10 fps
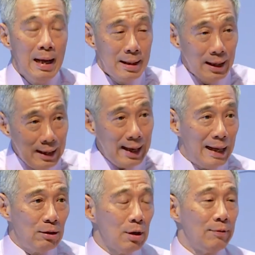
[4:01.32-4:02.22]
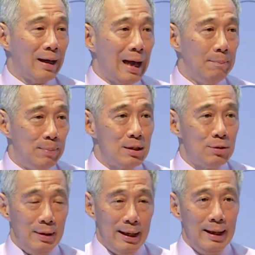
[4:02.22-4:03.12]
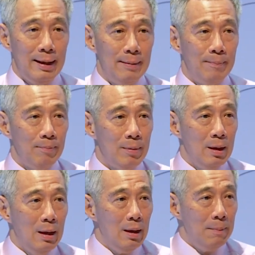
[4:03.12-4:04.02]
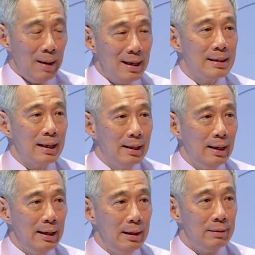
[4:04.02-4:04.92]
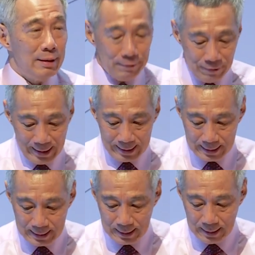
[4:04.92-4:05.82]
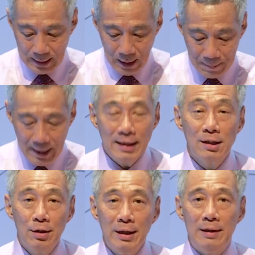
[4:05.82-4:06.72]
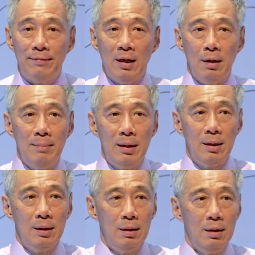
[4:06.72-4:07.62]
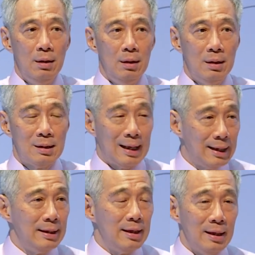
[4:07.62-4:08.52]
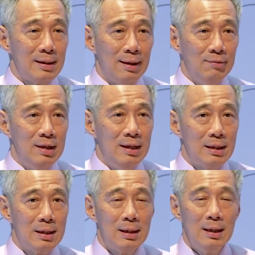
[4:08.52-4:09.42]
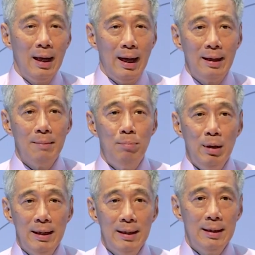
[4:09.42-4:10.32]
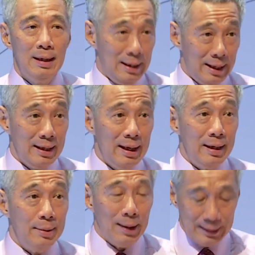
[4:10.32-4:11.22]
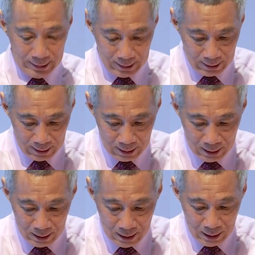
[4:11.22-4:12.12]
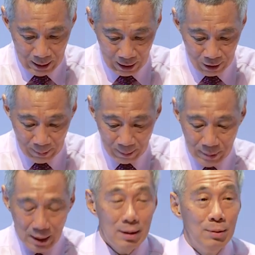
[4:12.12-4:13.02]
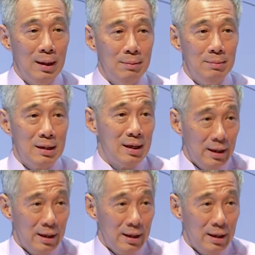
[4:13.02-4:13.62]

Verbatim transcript: The layout of the campus today basically reflects a major redevelopment started in the 70s and completed in 1981. I remember when Mr.